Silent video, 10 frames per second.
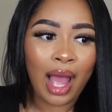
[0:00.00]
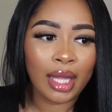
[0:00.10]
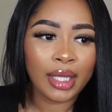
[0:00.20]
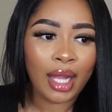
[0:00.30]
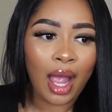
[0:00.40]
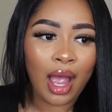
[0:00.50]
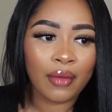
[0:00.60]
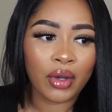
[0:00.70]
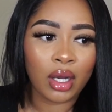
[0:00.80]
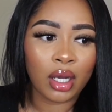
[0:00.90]
think
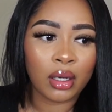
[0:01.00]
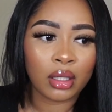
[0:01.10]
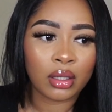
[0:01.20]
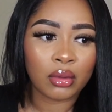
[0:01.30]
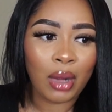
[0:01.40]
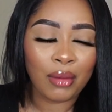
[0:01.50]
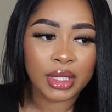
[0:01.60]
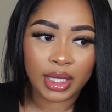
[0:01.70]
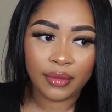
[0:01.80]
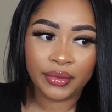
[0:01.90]
I was
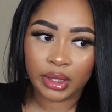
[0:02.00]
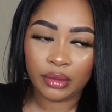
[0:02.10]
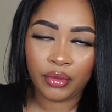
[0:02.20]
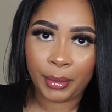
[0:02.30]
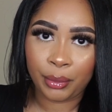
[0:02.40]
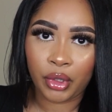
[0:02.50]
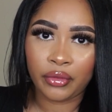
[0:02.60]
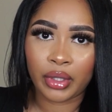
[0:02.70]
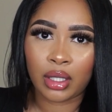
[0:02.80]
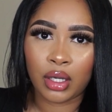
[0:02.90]
gifted from my
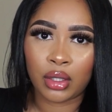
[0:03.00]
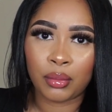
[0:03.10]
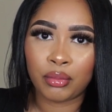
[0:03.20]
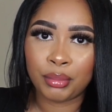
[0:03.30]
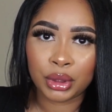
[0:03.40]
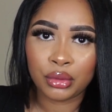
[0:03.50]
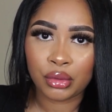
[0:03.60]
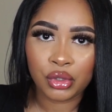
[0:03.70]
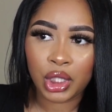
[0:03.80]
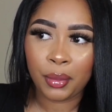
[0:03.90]
boyfriend a blue
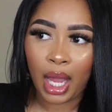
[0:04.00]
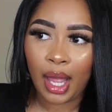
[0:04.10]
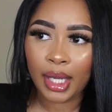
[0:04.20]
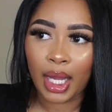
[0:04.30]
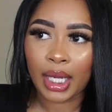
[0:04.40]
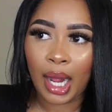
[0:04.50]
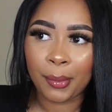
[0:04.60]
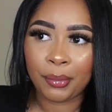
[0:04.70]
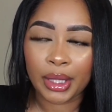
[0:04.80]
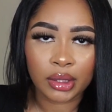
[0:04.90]
Gucci bag, and I
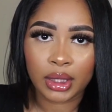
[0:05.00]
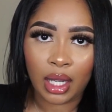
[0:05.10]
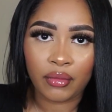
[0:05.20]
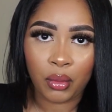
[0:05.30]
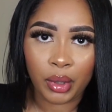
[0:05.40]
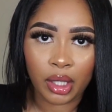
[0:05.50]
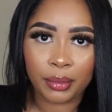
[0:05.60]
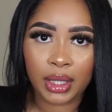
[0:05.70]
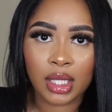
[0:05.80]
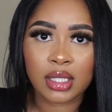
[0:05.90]
barely ever wear
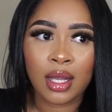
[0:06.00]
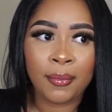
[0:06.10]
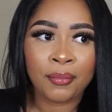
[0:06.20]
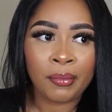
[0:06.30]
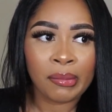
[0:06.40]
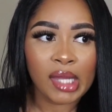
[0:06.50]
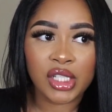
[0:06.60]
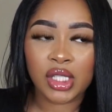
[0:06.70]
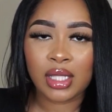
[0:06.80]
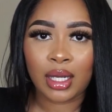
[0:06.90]
it because
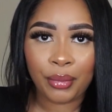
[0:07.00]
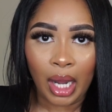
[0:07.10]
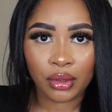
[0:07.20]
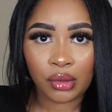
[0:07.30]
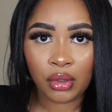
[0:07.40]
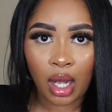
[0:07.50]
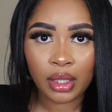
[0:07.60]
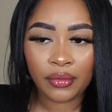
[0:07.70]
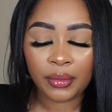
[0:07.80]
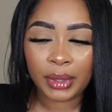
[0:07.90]
it's just not a practical
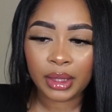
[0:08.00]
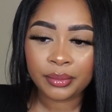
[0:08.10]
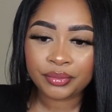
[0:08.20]
color for me.